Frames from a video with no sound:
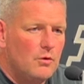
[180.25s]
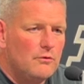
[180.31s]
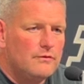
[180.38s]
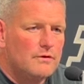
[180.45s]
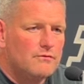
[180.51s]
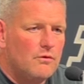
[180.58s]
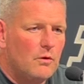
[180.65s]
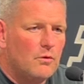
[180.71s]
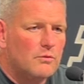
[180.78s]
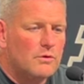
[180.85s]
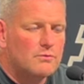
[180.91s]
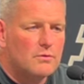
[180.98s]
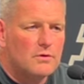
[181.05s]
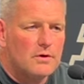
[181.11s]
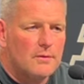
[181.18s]
moving
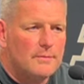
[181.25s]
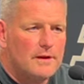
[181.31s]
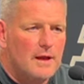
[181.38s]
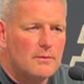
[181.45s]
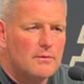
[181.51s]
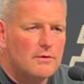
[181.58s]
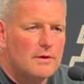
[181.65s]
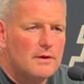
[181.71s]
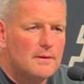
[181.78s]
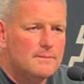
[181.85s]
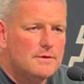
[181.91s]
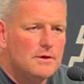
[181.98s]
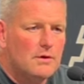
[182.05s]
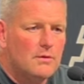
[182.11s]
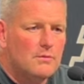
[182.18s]
forward, we're going to be able to,
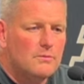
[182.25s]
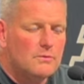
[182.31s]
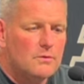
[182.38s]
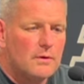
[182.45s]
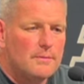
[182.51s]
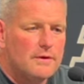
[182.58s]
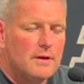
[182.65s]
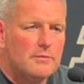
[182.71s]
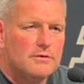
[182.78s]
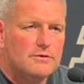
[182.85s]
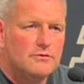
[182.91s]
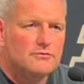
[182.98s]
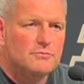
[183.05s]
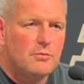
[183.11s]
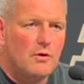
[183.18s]
you know, we're going to be able
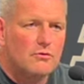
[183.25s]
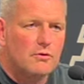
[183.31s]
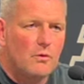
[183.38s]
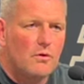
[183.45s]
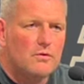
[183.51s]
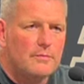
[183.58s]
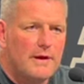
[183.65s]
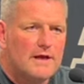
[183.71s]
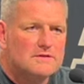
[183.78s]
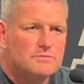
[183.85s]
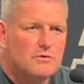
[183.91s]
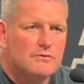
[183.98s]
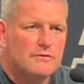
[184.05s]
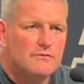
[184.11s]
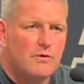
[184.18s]
to use both quarterbacks
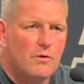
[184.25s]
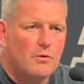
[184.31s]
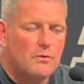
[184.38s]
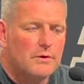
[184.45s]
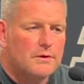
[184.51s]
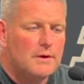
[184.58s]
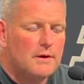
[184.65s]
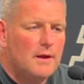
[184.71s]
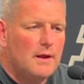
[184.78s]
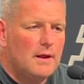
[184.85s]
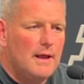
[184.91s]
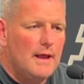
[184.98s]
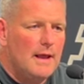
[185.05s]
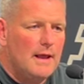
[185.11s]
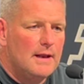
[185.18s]
moving forward,
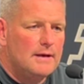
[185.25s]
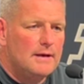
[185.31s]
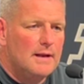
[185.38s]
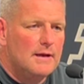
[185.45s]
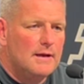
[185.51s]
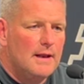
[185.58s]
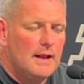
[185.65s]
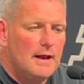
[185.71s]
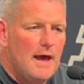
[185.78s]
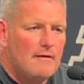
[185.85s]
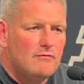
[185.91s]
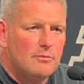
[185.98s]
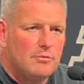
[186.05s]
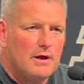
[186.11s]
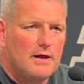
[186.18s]
and, and and
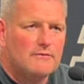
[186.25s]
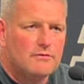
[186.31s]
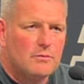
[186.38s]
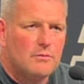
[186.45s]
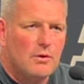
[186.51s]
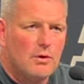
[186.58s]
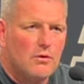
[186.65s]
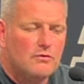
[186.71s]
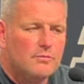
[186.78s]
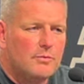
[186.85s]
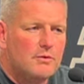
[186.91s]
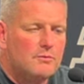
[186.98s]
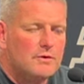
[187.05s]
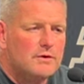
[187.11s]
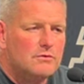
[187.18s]
have a plan for both.
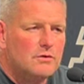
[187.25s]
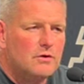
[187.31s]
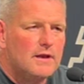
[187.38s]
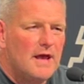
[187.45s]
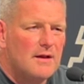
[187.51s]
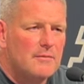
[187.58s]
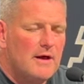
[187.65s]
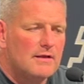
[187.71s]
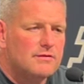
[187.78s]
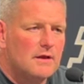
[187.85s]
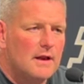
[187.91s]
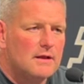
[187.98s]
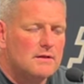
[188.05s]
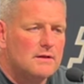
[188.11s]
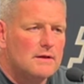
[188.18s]
But when you look at them
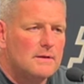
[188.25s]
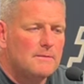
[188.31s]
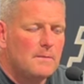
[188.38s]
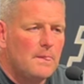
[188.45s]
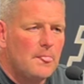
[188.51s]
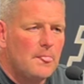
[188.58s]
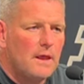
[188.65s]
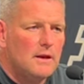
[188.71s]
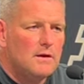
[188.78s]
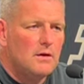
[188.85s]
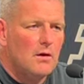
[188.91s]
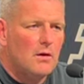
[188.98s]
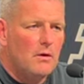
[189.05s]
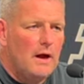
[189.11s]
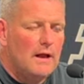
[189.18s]
athletically,
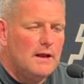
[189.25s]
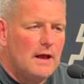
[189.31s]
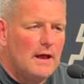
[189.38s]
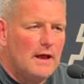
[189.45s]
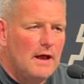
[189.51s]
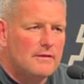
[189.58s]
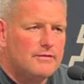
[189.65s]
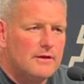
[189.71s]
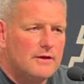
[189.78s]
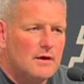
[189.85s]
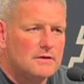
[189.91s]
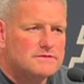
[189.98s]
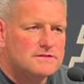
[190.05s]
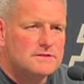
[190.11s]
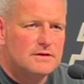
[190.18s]
you know, I, I think
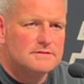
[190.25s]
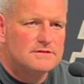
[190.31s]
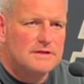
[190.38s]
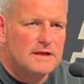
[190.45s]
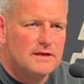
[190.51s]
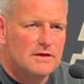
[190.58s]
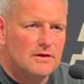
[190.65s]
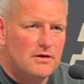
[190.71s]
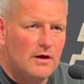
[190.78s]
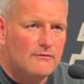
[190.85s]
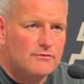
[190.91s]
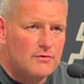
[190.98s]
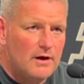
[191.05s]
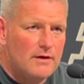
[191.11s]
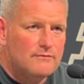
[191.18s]
Hudson doesn't get
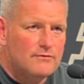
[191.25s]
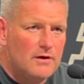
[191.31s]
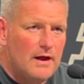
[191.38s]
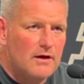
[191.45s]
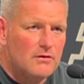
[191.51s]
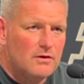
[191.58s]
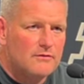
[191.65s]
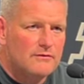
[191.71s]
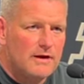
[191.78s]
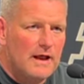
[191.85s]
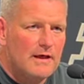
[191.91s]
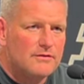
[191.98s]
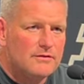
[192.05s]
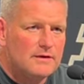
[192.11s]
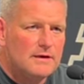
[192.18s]
enough credit for how good of an
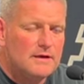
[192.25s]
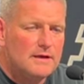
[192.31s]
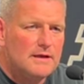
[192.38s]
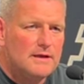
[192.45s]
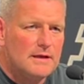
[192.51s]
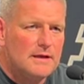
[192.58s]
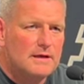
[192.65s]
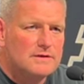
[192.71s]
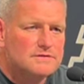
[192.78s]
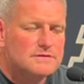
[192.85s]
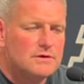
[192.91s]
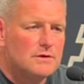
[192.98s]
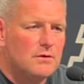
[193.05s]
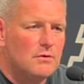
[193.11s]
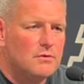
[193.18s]
athlete he
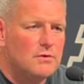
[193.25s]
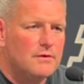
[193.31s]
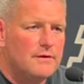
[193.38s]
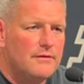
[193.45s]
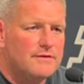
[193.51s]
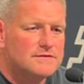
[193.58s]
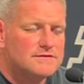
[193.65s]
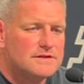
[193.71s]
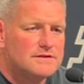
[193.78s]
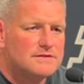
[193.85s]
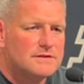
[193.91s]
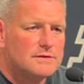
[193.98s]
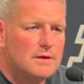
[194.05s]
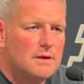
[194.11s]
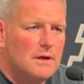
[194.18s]
is. You know, early in the
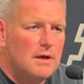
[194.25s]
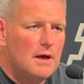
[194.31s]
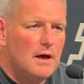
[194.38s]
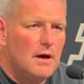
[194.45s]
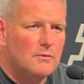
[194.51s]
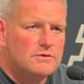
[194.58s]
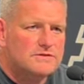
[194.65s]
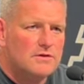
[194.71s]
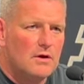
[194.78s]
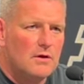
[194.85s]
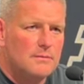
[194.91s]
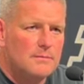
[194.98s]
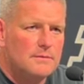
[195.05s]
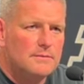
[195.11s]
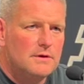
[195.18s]
season, uh, we
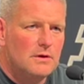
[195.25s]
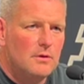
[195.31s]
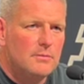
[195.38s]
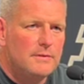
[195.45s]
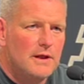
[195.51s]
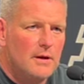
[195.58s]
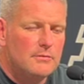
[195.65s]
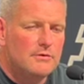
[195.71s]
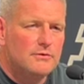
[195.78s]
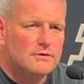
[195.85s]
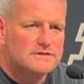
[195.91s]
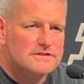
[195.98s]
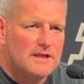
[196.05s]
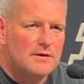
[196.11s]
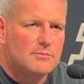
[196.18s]
saw him, you know, be able to
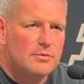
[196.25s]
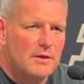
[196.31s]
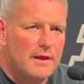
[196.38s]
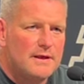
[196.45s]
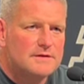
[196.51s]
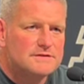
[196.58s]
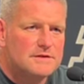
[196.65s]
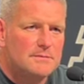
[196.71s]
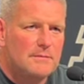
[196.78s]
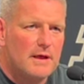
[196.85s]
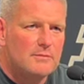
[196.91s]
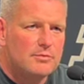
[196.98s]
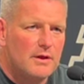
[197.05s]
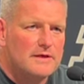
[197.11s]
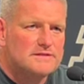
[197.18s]
extend plays and
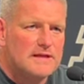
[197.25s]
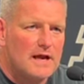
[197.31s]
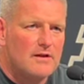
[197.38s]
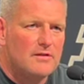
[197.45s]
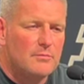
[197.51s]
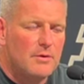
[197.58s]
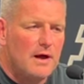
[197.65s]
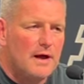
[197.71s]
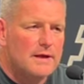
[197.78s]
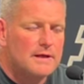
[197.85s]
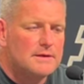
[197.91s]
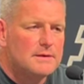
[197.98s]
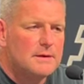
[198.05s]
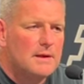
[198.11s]
make plays out of the pocket.